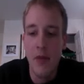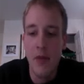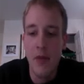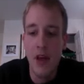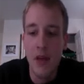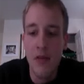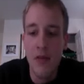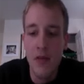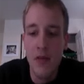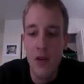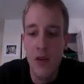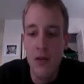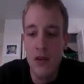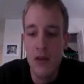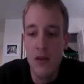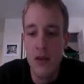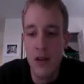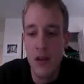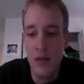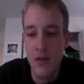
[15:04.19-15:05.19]
If
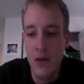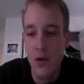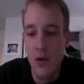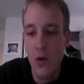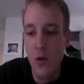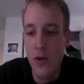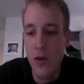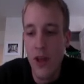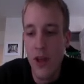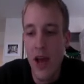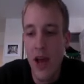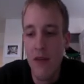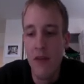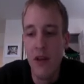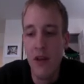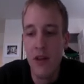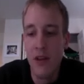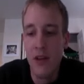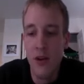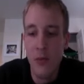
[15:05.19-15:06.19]
you're only
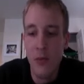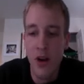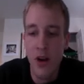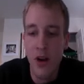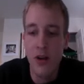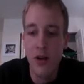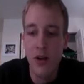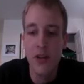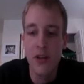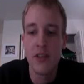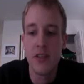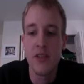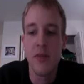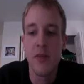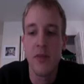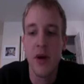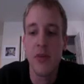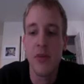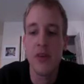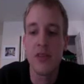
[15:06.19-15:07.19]
having a little bit of onions and
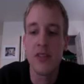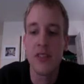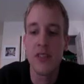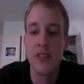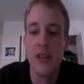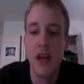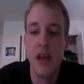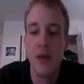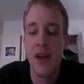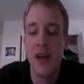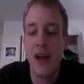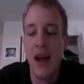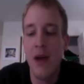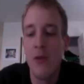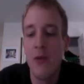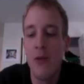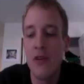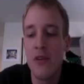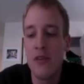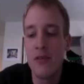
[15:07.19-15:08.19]
peppers, I mean, I
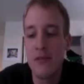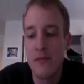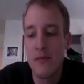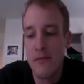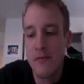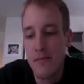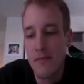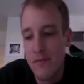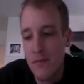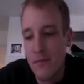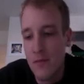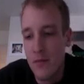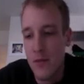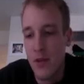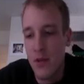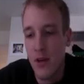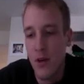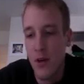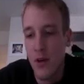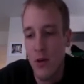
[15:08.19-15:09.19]
wouldn't
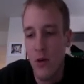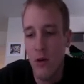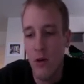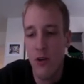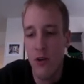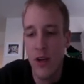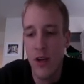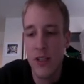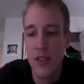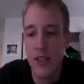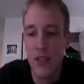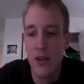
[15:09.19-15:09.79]
go crazy.